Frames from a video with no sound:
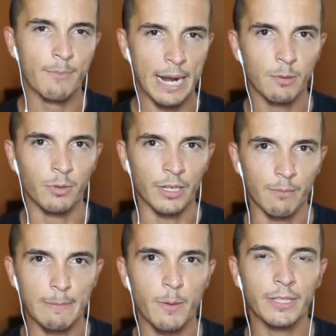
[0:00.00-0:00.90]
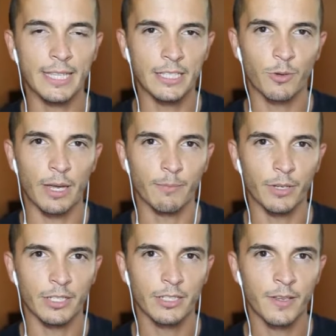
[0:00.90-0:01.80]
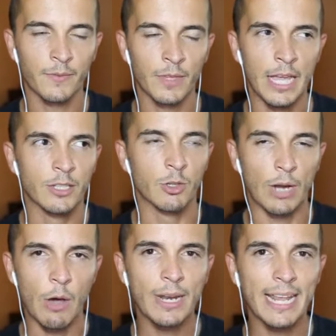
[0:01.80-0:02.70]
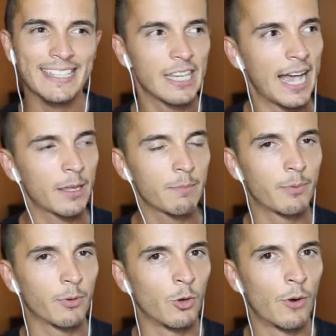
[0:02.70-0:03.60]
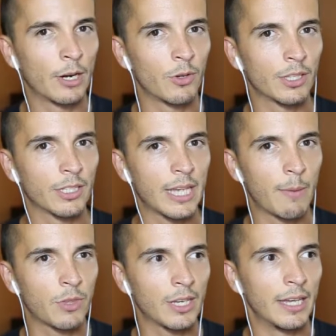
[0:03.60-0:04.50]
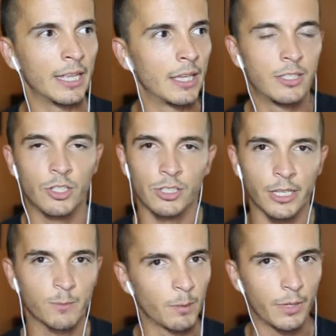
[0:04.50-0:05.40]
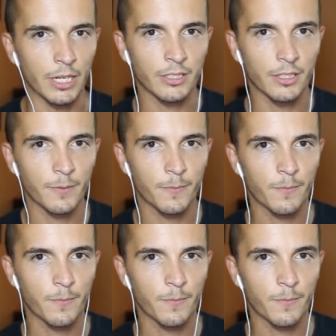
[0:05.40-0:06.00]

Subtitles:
Probably that's why I'm pissed. So now when I see other people who are doing the same thing, it just gets me pissed.